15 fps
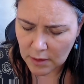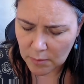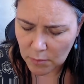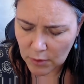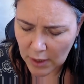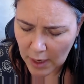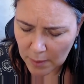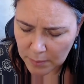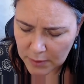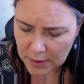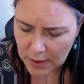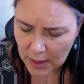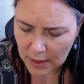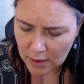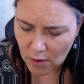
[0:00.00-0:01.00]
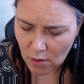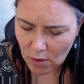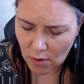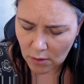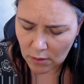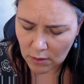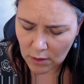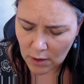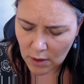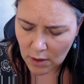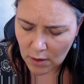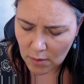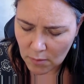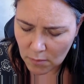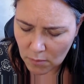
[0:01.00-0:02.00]
perhaps they are
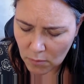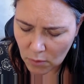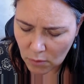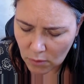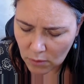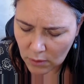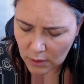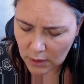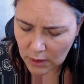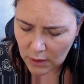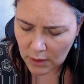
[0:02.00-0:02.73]
more,